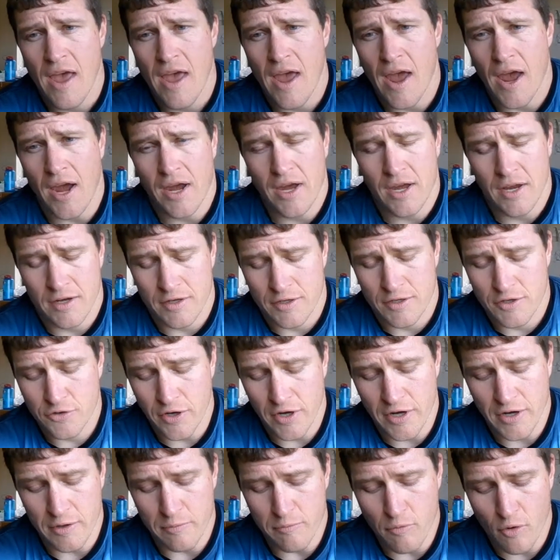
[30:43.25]
and
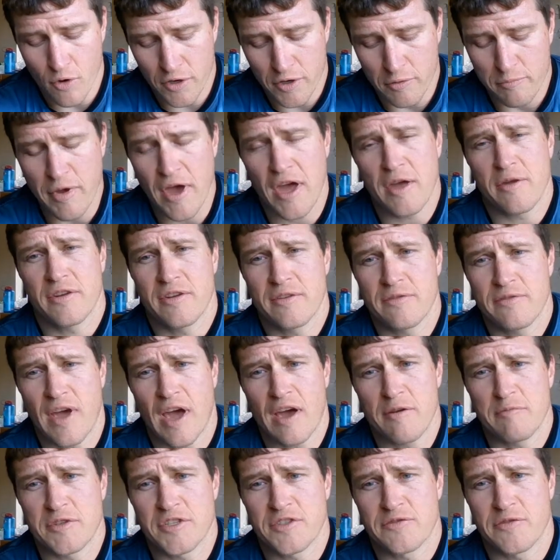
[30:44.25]
created a more competitive
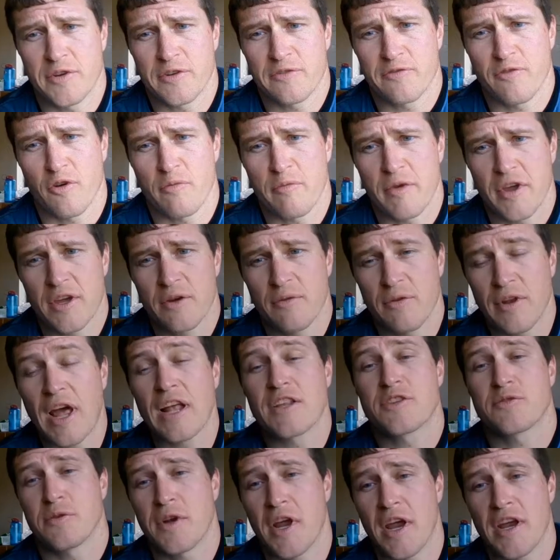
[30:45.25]
atmosphere for me, and
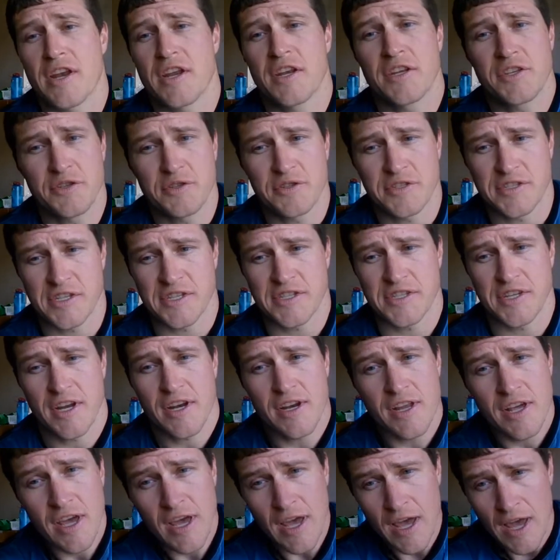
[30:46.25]
that's what I need to succeed.